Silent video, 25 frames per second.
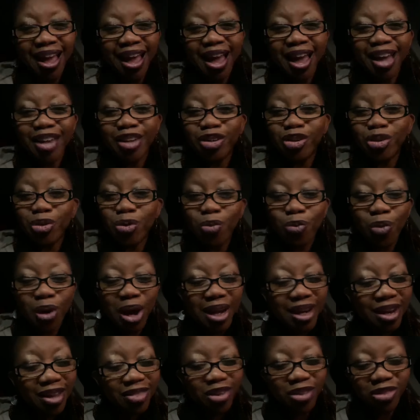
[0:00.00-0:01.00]
And do
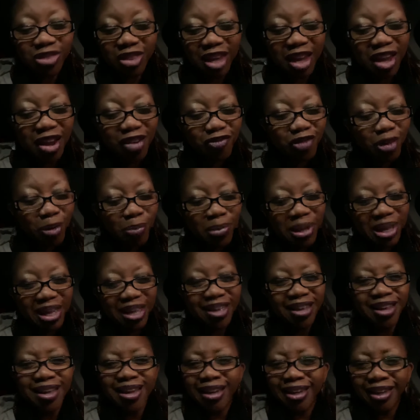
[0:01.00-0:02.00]
one other thing for
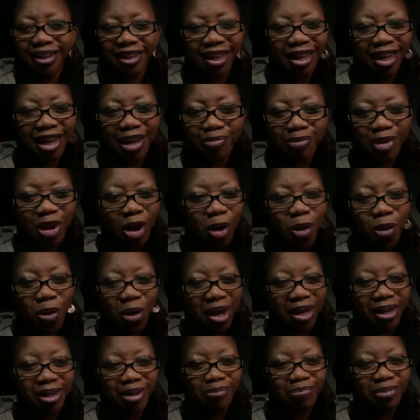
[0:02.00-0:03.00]
me. Keep
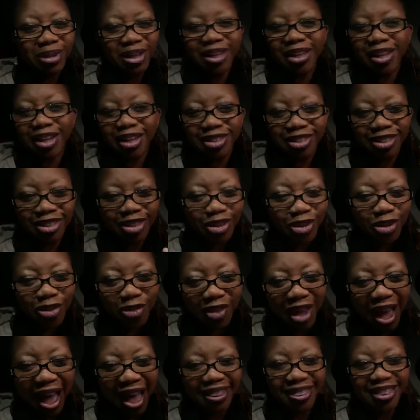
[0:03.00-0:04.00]
going, because you've
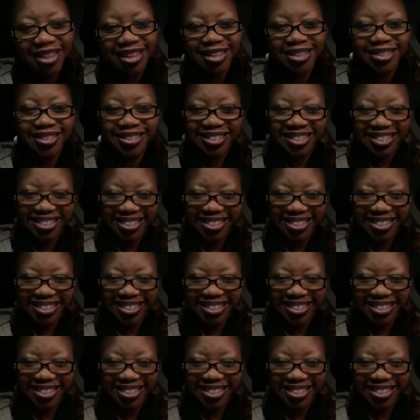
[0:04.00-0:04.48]
got this.